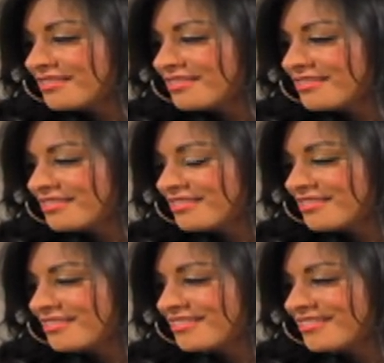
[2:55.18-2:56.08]

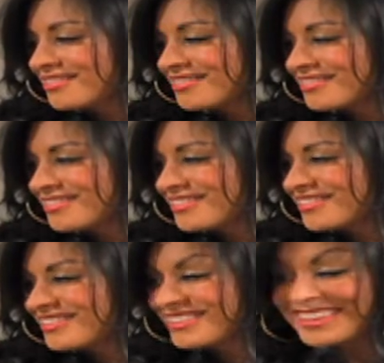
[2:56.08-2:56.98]

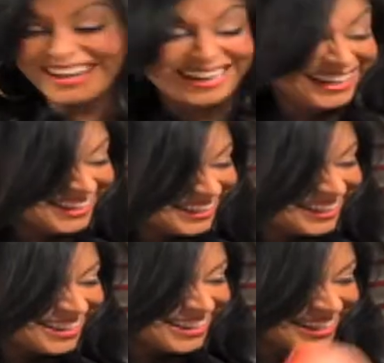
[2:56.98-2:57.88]

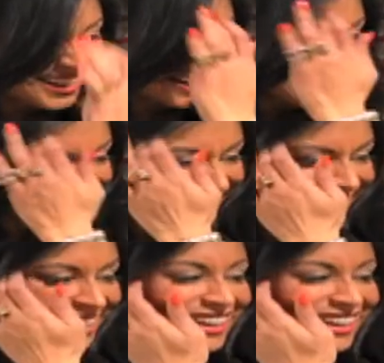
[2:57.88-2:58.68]
(silent)